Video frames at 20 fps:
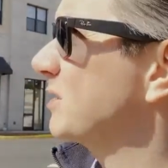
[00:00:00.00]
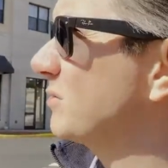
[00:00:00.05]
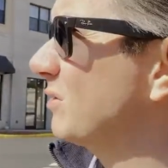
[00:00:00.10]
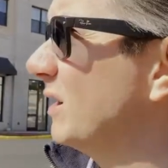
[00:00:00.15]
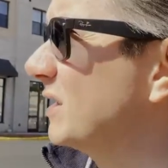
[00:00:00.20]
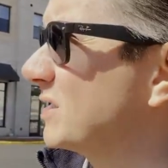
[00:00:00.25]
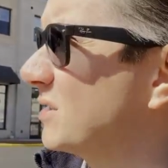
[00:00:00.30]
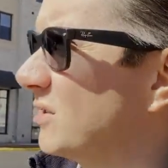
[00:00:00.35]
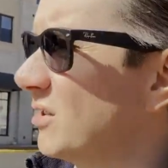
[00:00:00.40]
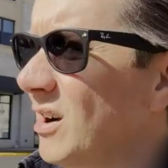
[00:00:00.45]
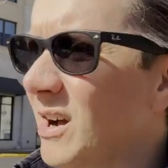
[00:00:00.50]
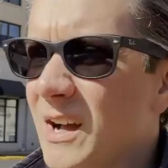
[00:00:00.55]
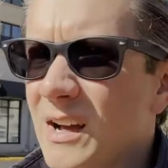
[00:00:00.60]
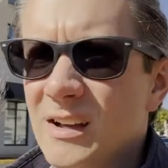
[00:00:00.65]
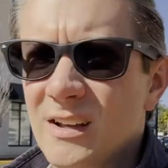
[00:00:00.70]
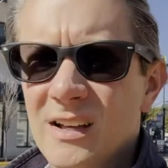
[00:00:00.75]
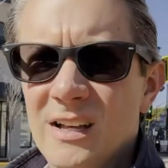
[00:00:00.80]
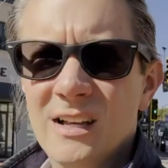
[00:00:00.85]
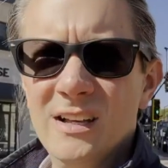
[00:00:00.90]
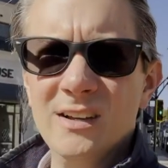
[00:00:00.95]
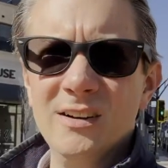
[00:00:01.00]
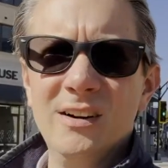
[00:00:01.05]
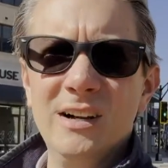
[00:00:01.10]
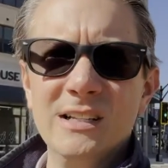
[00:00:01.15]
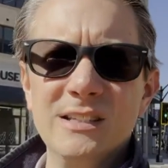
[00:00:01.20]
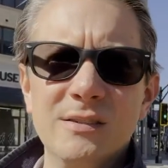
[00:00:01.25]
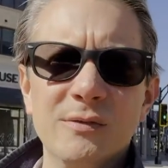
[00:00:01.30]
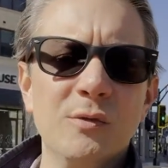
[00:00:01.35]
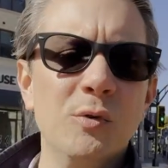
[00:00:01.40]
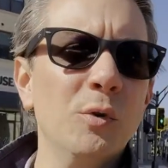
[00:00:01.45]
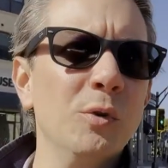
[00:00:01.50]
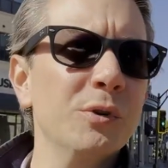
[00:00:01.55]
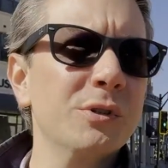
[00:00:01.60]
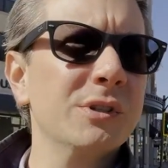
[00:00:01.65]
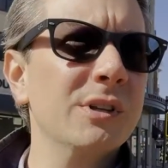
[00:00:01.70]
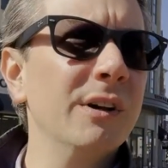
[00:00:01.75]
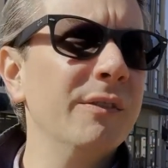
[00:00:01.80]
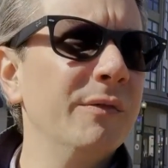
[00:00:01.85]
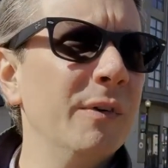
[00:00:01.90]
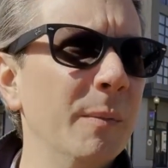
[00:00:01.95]
restaurant, lots of cool
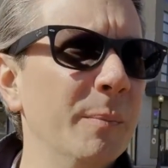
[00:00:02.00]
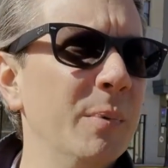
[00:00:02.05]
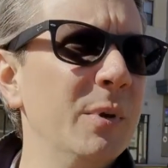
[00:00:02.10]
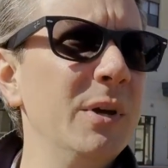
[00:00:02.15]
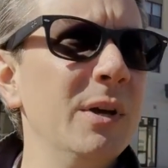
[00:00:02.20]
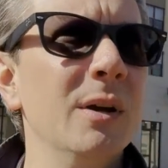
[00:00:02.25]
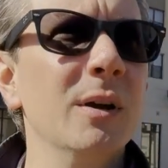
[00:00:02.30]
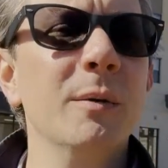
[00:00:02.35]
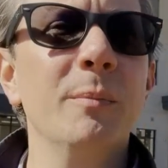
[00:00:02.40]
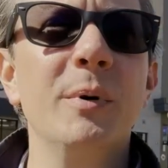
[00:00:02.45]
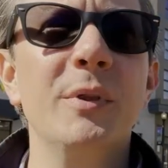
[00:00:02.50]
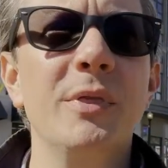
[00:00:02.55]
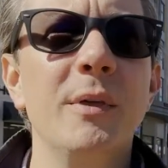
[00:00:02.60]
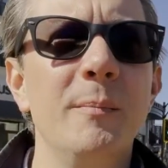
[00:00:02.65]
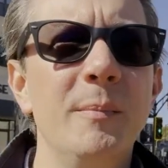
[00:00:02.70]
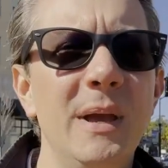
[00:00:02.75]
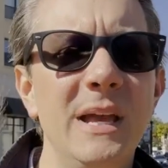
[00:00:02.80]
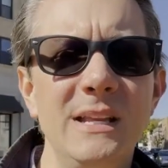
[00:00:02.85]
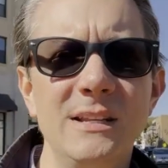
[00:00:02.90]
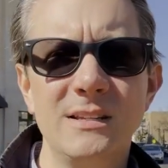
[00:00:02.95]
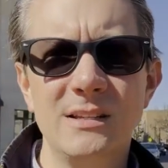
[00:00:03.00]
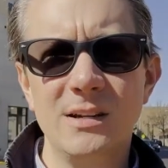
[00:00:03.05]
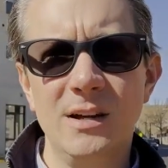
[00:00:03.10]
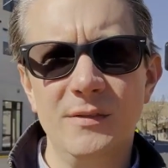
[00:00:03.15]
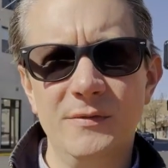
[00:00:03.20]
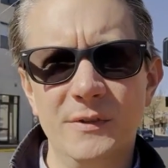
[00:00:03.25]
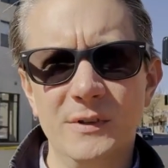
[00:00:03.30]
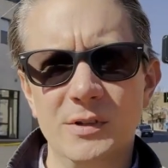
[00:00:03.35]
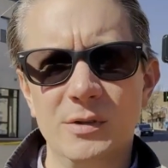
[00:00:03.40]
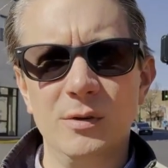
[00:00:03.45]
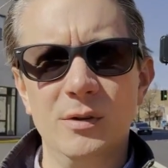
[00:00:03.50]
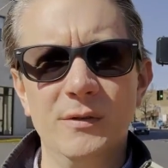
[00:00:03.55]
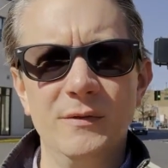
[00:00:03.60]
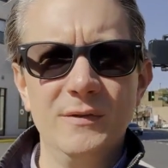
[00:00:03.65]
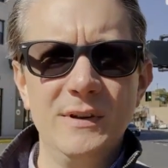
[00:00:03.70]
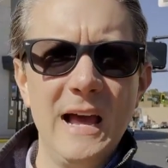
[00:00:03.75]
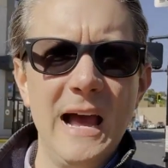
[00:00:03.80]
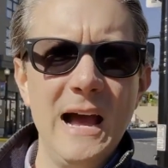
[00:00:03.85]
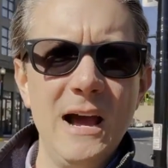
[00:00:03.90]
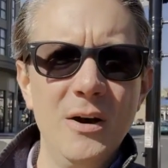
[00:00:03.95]
stuff up here. But the main stuff is sort of
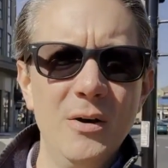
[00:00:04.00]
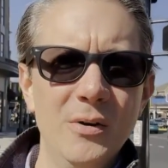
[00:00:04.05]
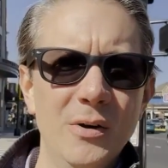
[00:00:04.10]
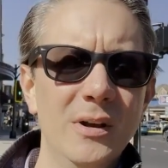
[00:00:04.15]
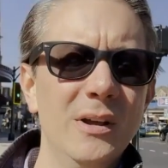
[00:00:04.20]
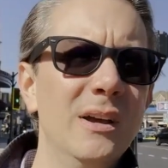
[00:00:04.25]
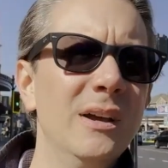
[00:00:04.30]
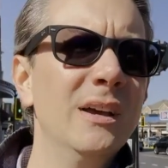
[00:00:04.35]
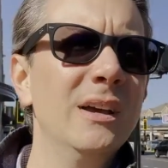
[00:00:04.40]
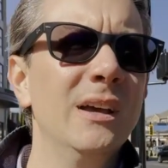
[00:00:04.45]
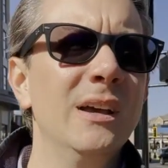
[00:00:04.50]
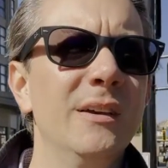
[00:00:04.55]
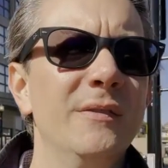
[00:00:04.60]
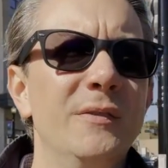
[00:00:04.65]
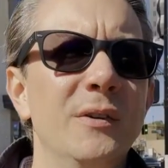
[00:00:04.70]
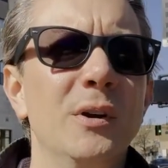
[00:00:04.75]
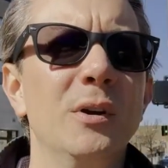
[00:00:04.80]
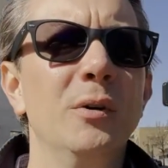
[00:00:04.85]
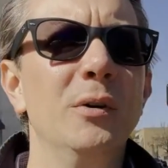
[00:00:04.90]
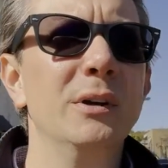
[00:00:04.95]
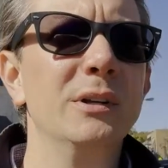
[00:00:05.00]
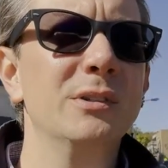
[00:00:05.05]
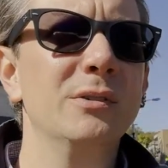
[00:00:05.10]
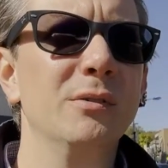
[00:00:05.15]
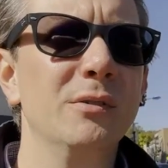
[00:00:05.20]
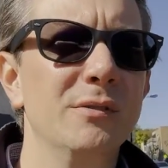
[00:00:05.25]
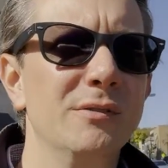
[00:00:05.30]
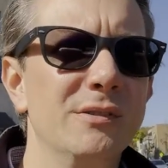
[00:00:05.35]
down, if you're going sort of